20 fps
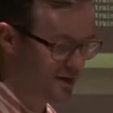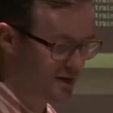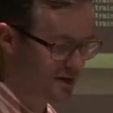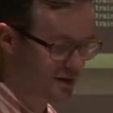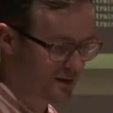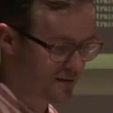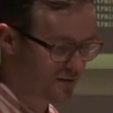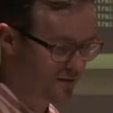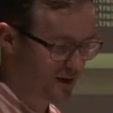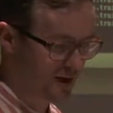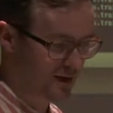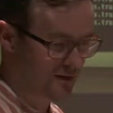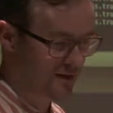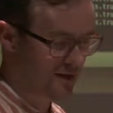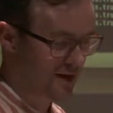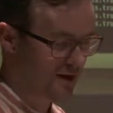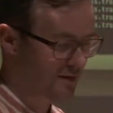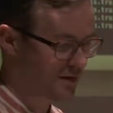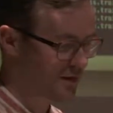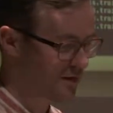I don't
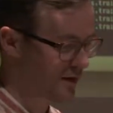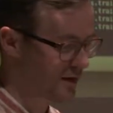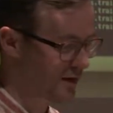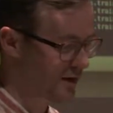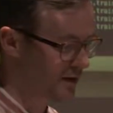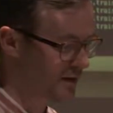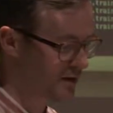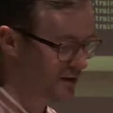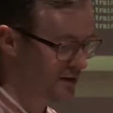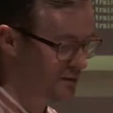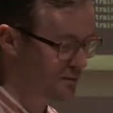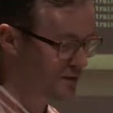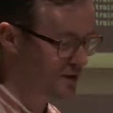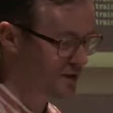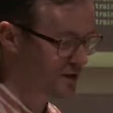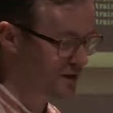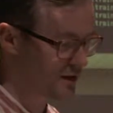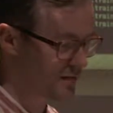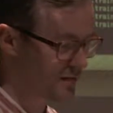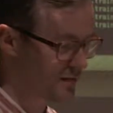have it running on this
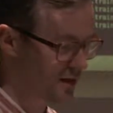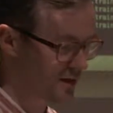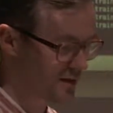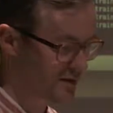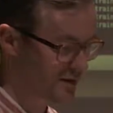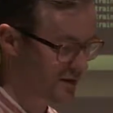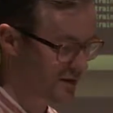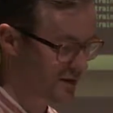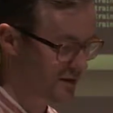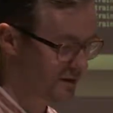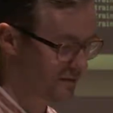machine, but